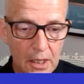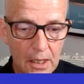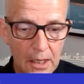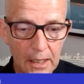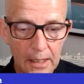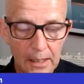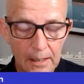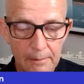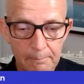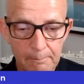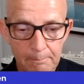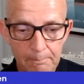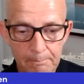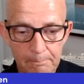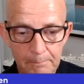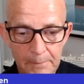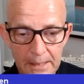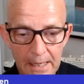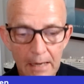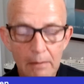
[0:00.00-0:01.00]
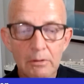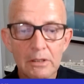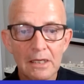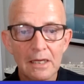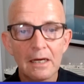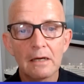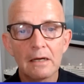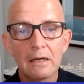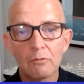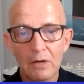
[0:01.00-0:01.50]
But I would
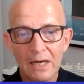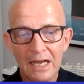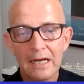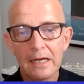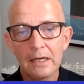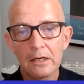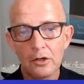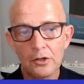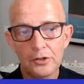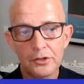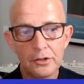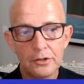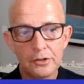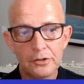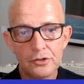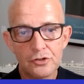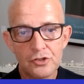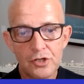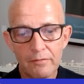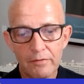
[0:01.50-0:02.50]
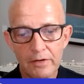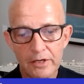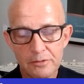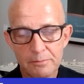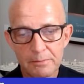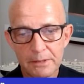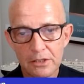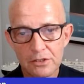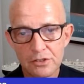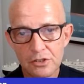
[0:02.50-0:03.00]
rely a lot on travel agent,
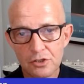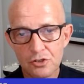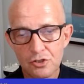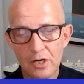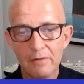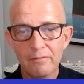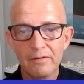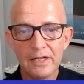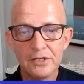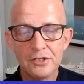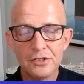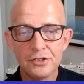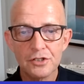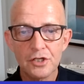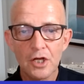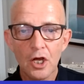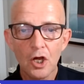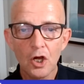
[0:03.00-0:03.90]
because the travel agent